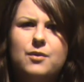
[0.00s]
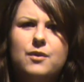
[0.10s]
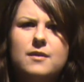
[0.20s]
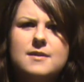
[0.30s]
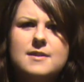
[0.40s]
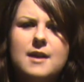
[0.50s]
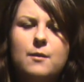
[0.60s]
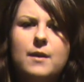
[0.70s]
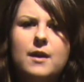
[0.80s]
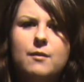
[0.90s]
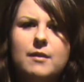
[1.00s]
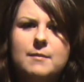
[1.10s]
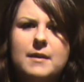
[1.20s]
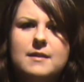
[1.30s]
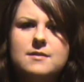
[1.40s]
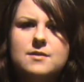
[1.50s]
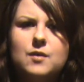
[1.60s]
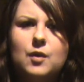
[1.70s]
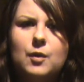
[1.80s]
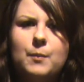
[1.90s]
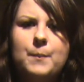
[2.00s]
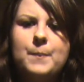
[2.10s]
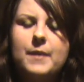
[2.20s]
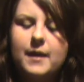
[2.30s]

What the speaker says: Thursday, we had a really bad storm,